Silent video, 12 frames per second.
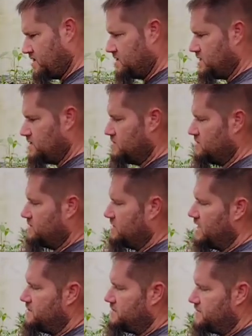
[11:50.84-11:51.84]
So
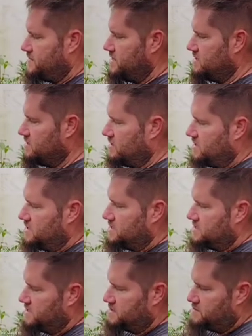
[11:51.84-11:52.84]
the other thing
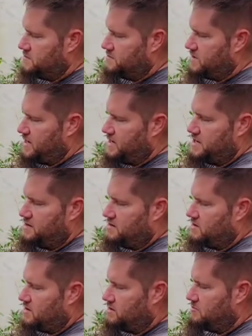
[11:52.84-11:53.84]
is this root right
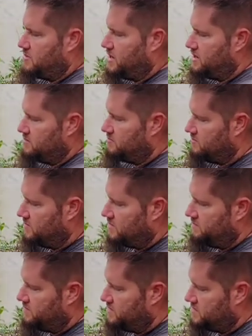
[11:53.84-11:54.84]
here on the bottom
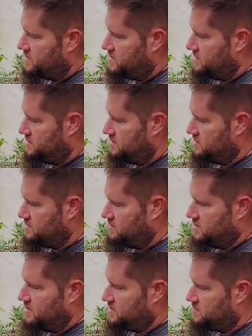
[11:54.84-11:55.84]
of this
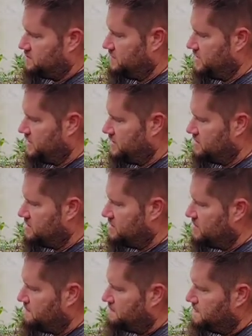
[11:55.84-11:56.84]
this root here.
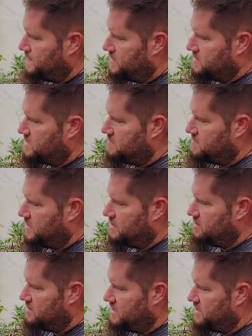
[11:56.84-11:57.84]
It's coming
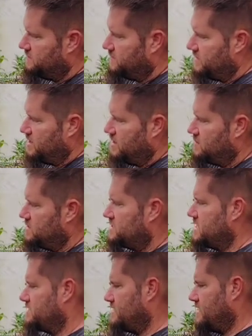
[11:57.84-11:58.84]
underneath of it. I want
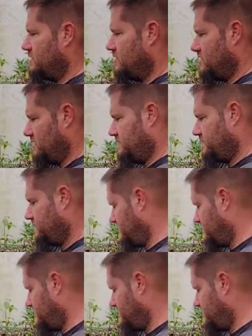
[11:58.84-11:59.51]
to take that off.